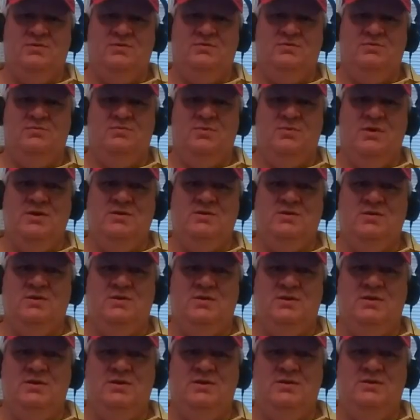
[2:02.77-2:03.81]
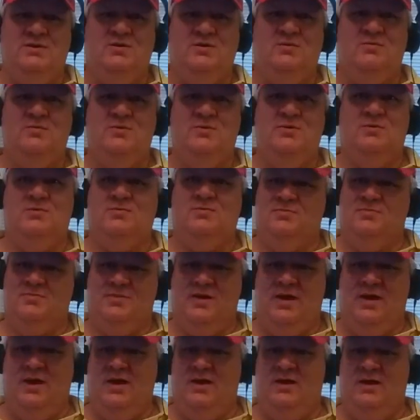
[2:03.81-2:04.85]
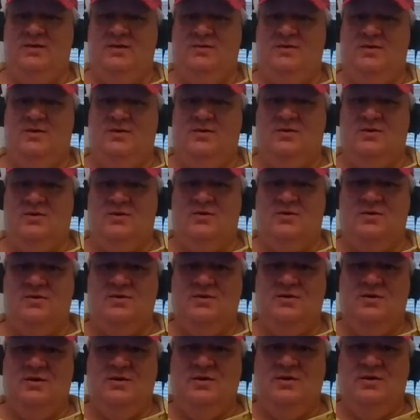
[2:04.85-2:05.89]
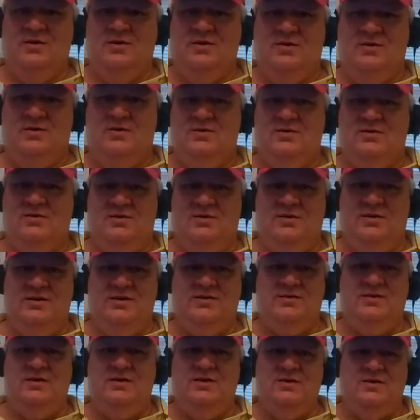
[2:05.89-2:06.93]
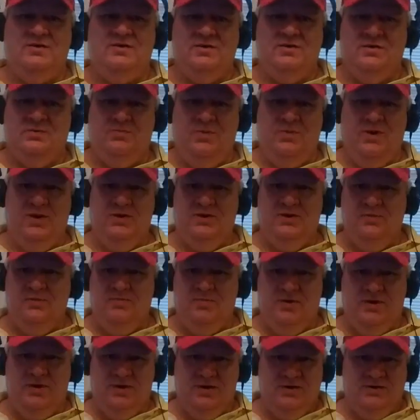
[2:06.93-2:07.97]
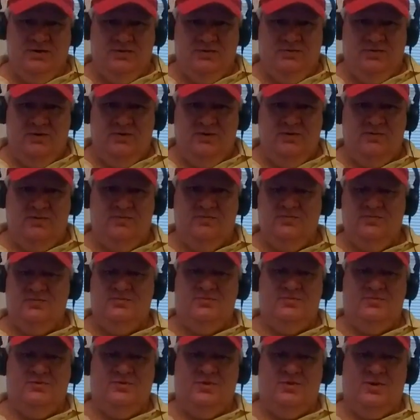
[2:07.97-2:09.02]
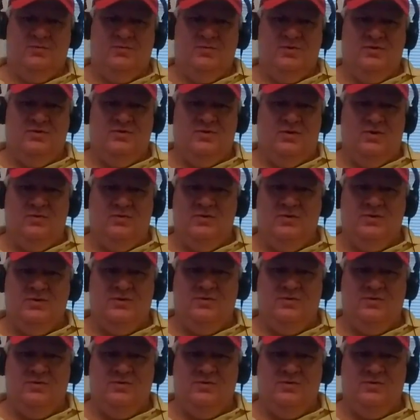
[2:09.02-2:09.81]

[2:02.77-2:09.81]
recently, had our listing suspended because of a terms of service or